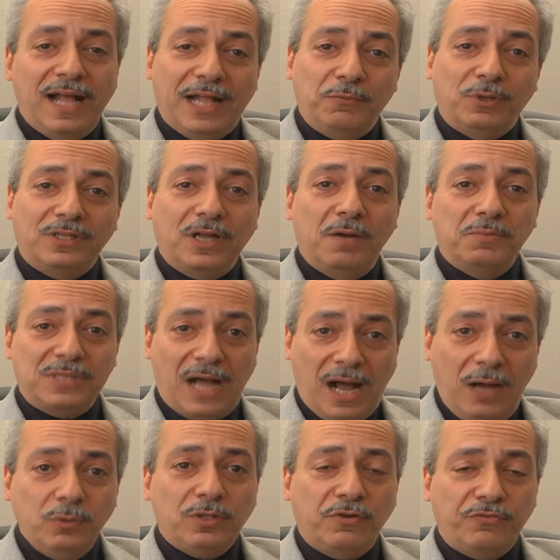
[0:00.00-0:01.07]
and what comes
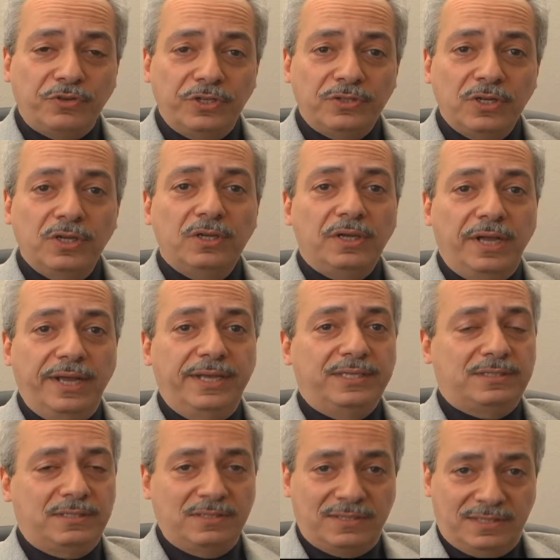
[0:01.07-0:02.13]
out of it
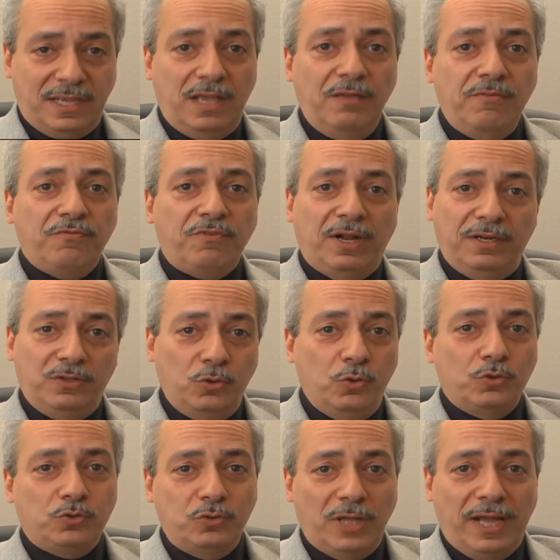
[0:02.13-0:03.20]
is safe and it
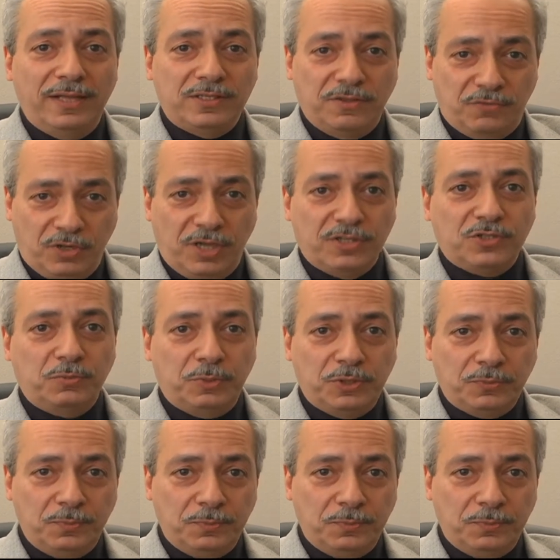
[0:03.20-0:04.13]
goes to the hands of the customer.